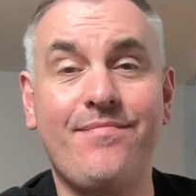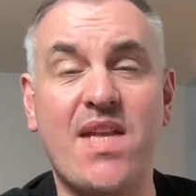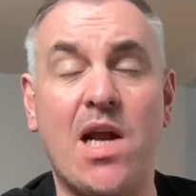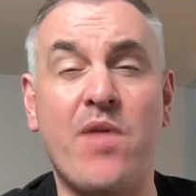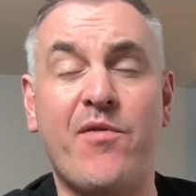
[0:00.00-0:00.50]

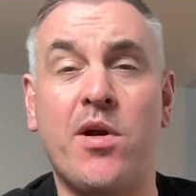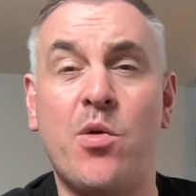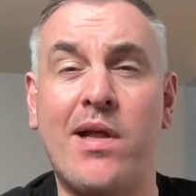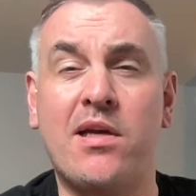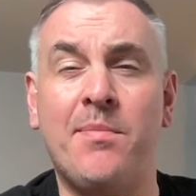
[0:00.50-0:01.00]
Hello everyone
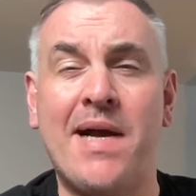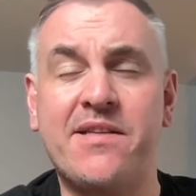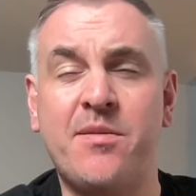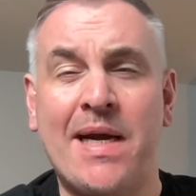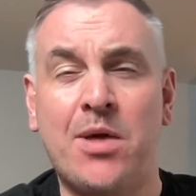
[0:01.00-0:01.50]
and welcome back
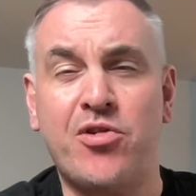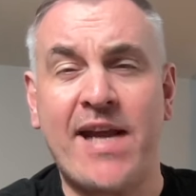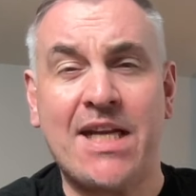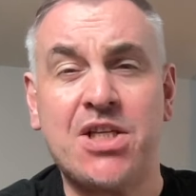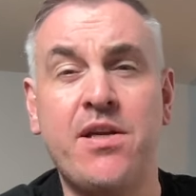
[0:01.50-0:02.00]
to The
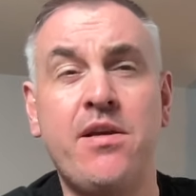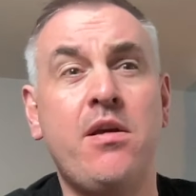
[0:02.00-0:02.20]
Boundary Edge.